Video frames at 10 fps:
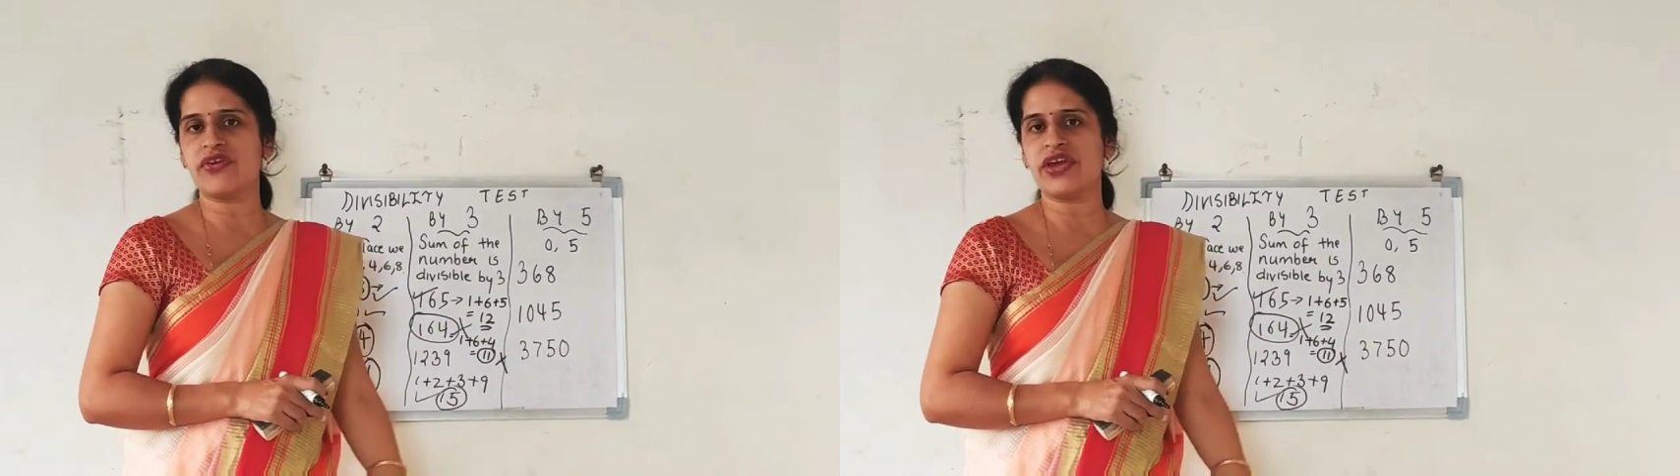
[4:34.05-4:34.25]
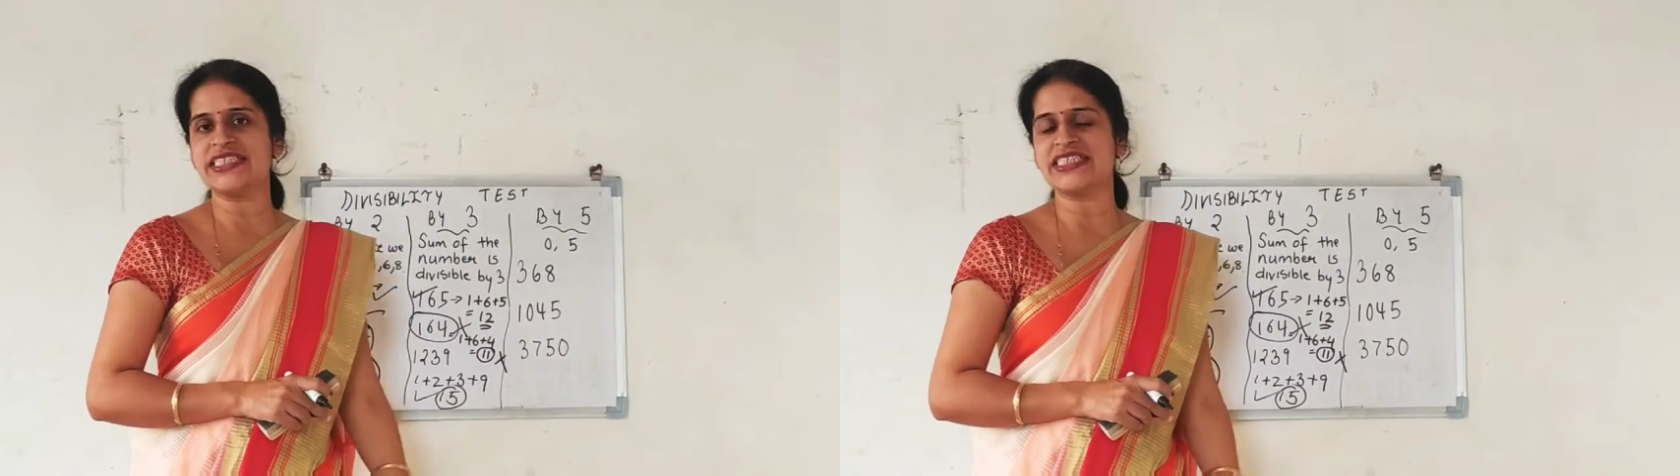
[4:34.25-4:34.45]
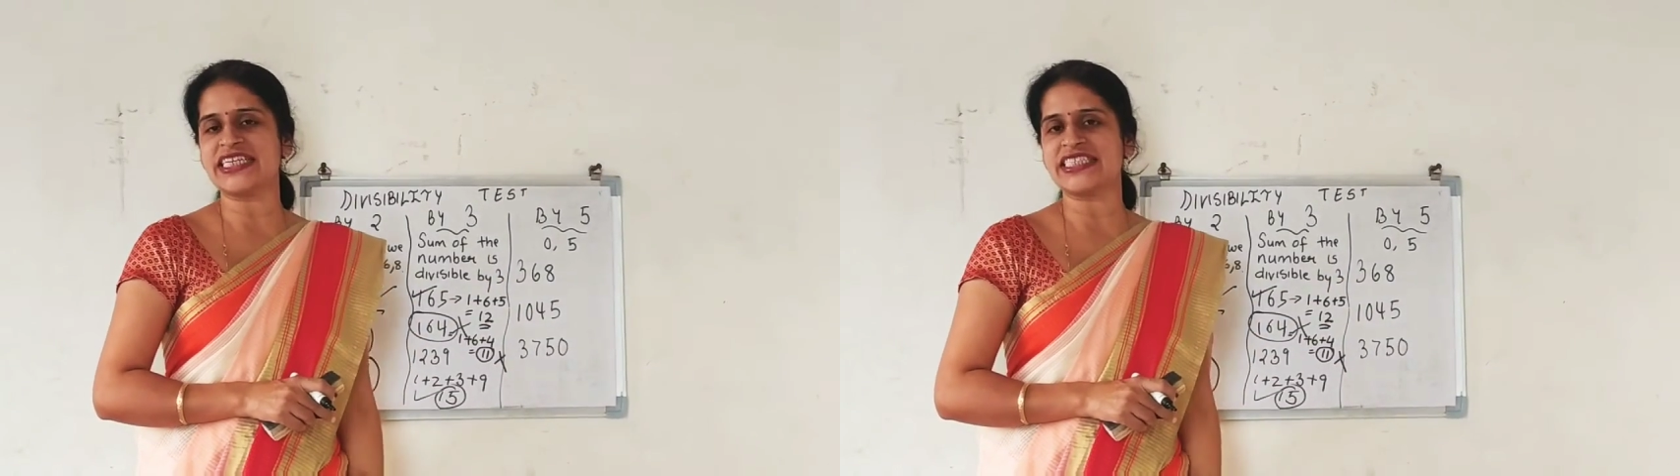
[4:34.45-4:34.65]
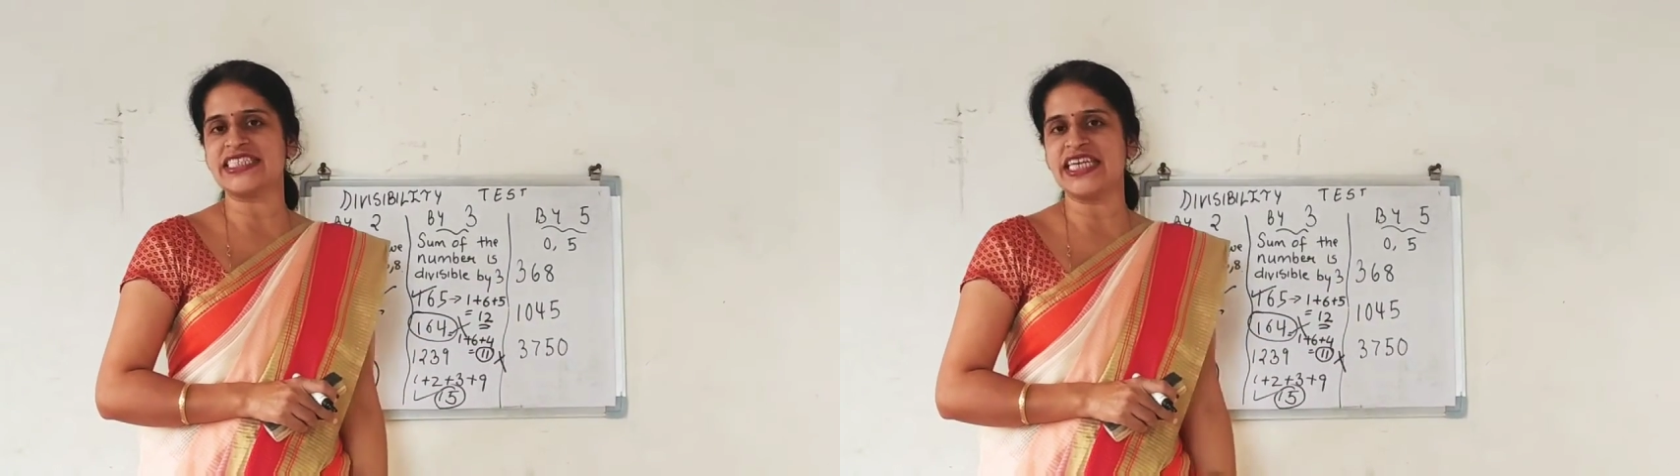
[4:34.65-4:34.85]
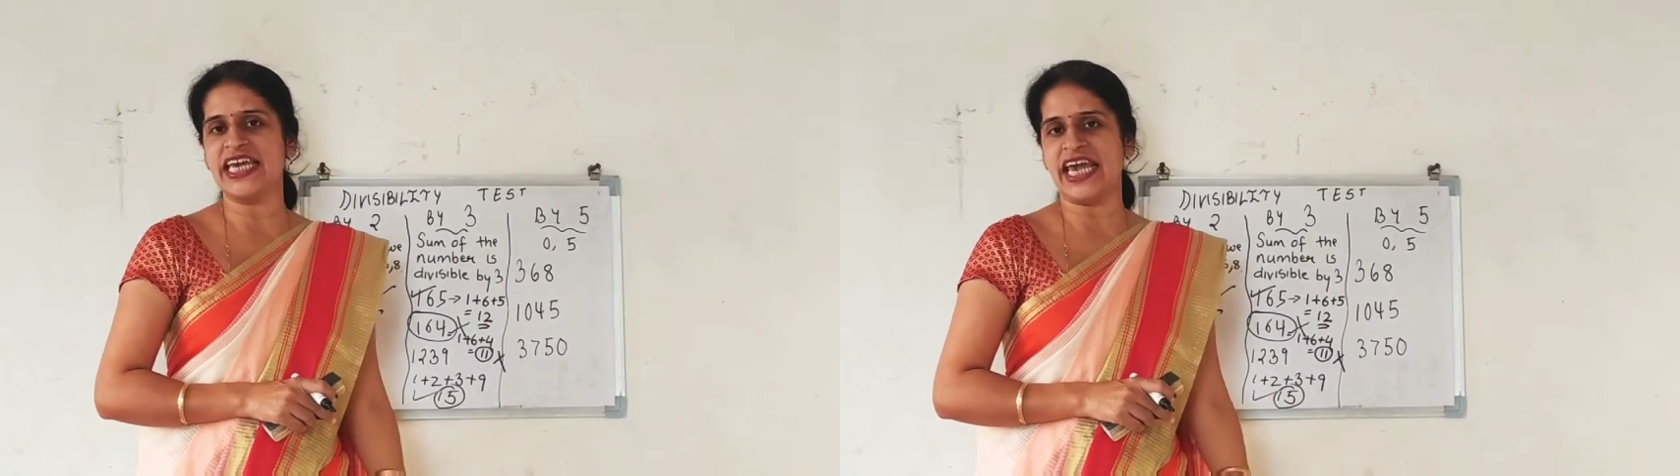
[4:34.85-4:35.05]

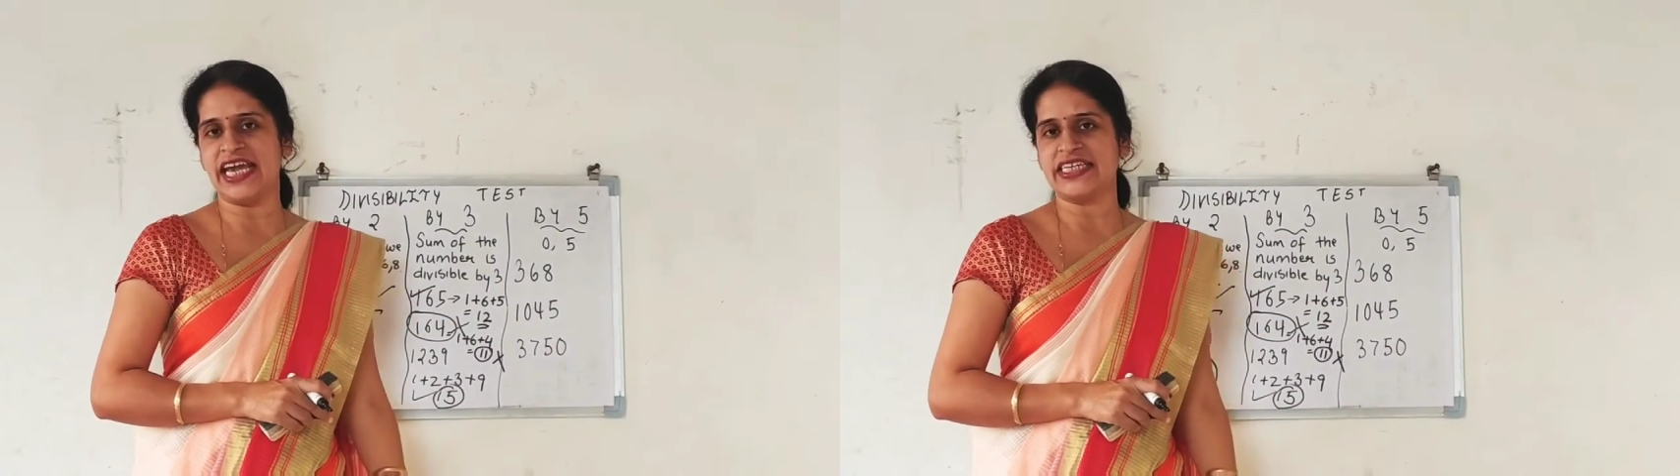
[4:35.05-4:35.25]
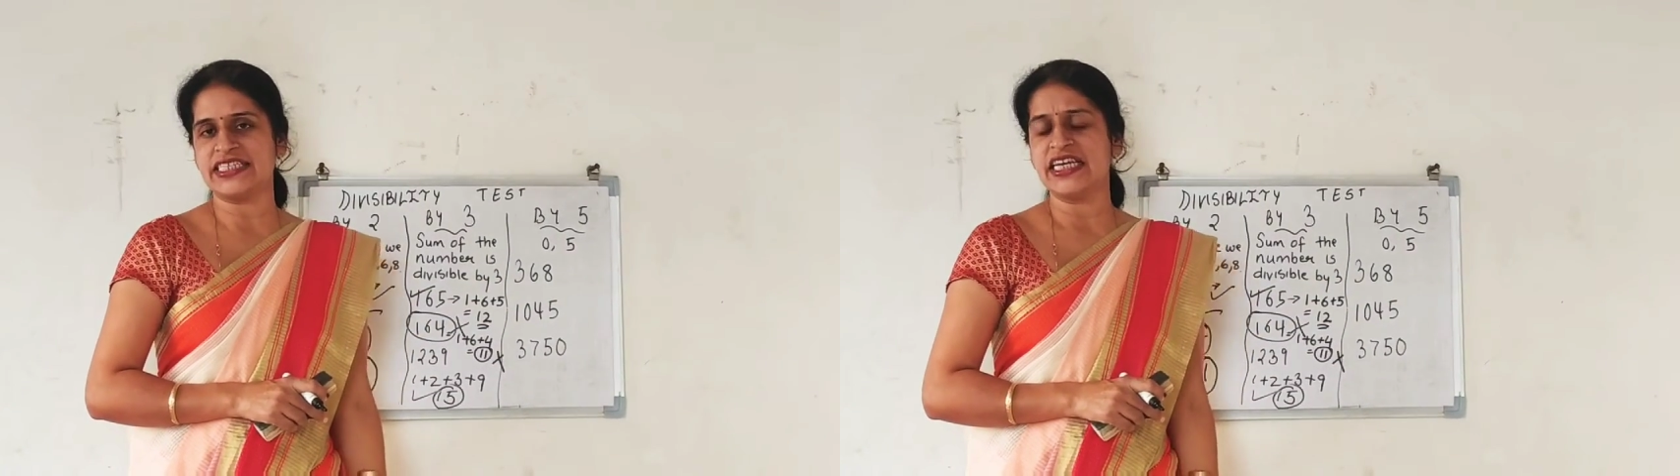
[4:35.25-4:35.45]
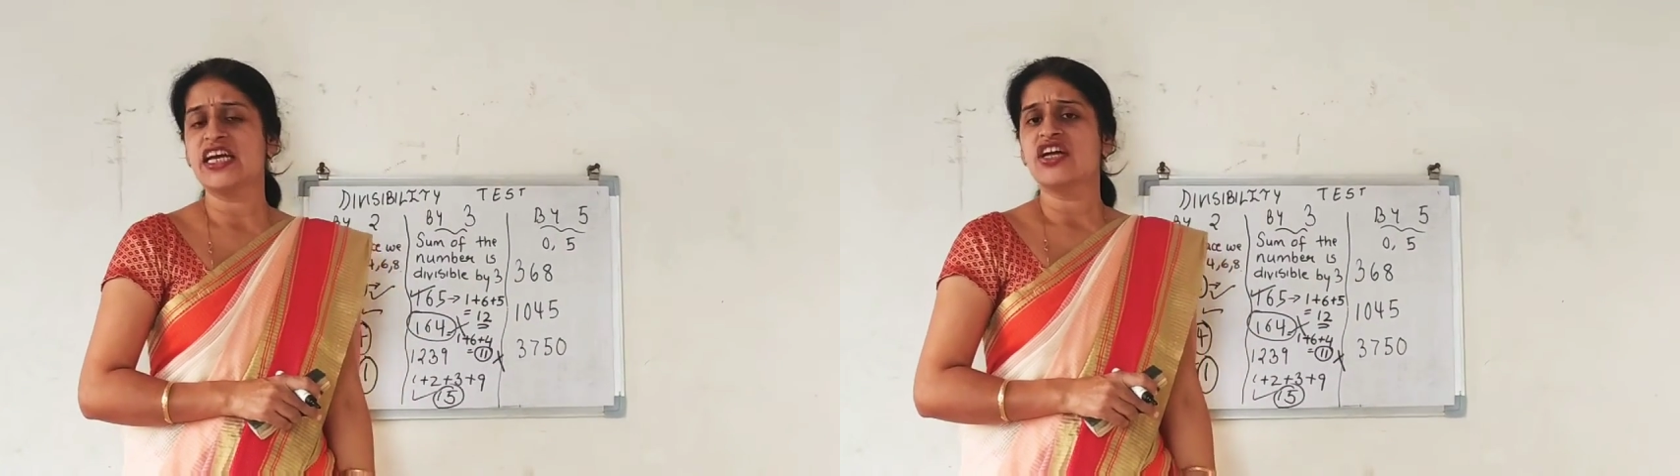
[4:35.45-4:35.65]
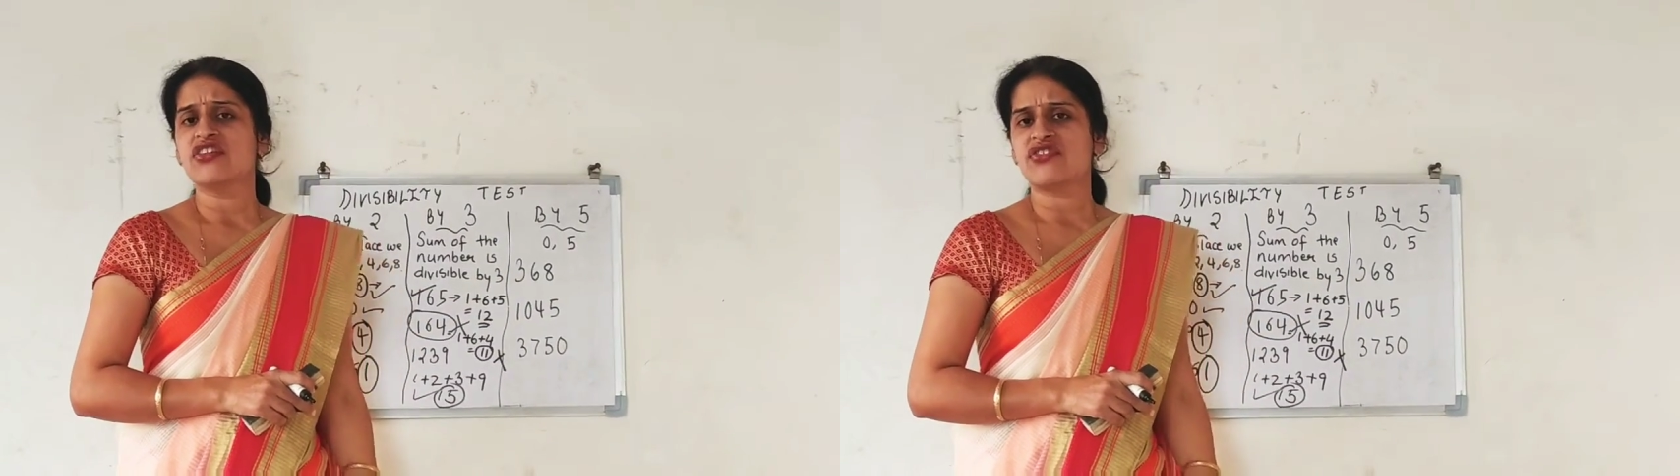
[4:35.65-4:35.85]
368.